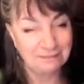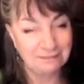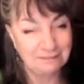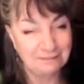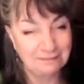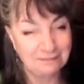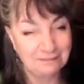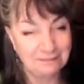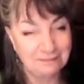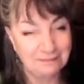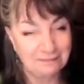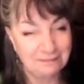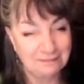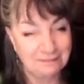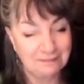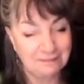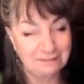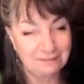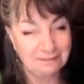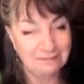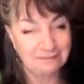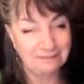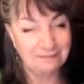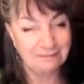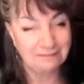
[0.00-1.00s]

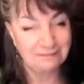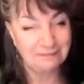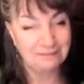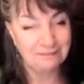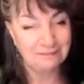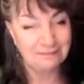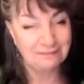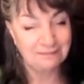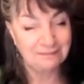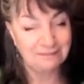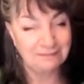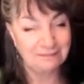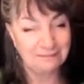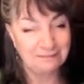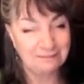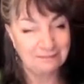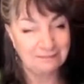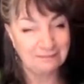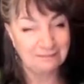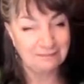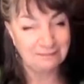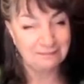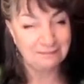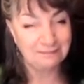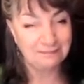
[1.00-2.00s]

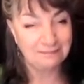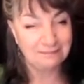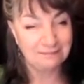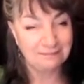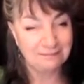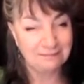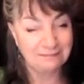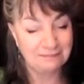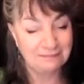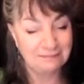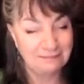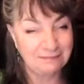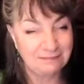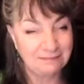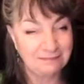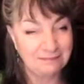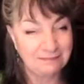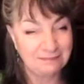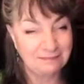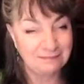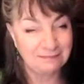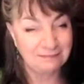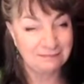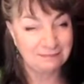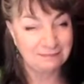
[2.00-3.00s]

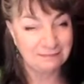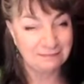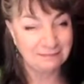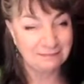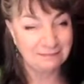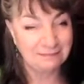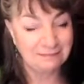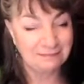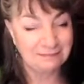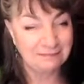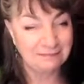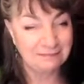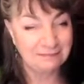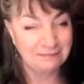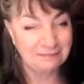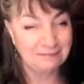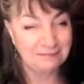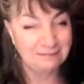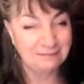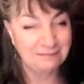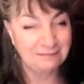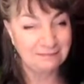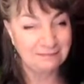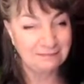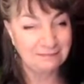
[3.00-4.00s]

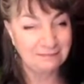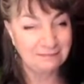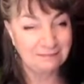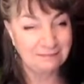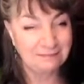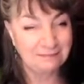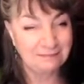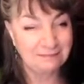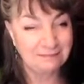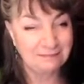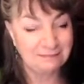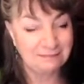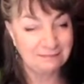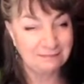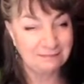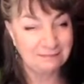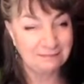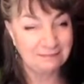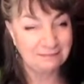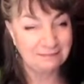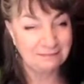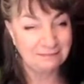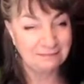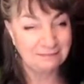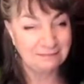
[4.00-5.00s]

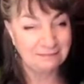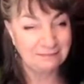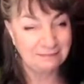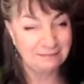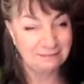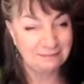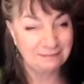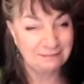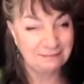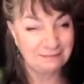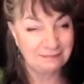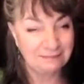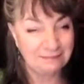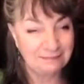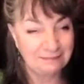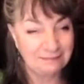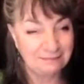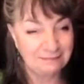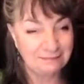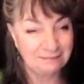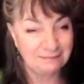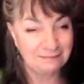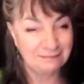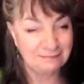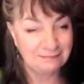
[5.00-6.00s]

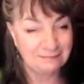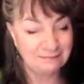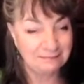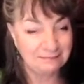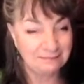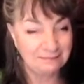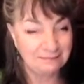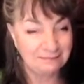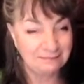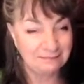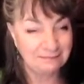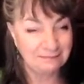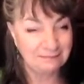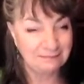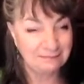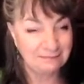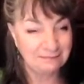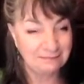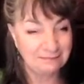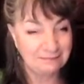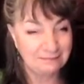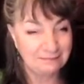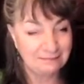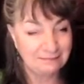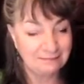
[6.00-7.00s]

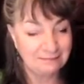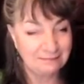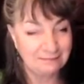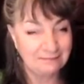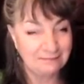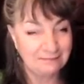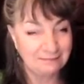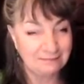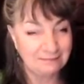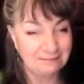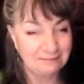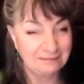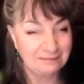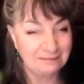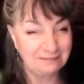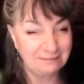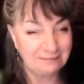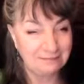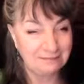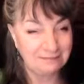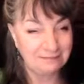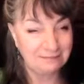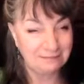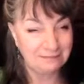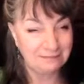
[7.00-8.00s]
(silent)